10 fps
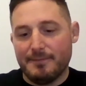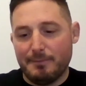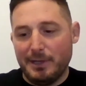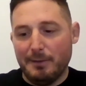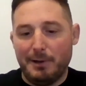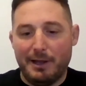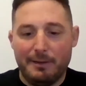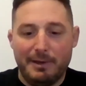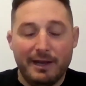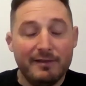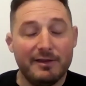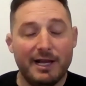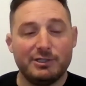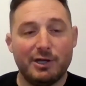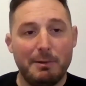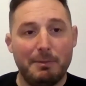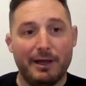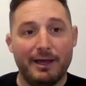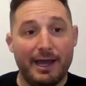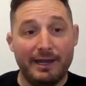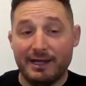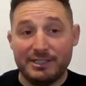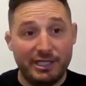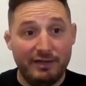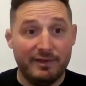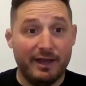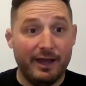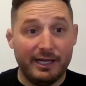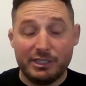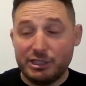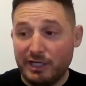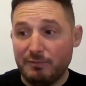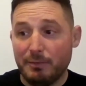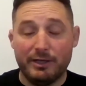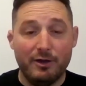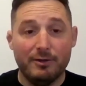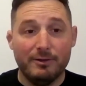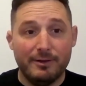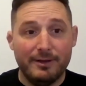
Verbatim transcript: be, a, be an international rugby player. And I achieved that. I achieved my goal.